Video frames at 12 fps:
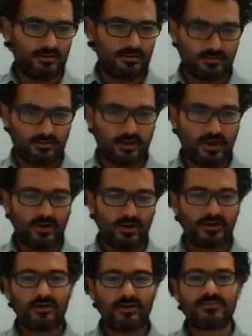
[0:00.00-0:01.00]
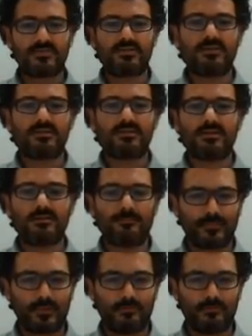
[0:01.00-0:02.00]
to our economic system
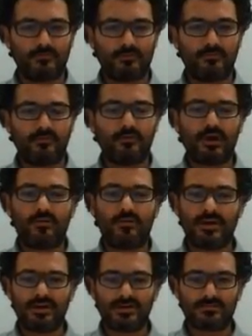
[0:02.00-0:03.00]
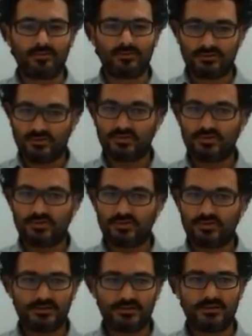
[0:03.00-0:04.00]
for our export. So it's
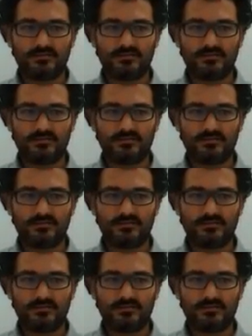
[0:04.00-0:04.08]
the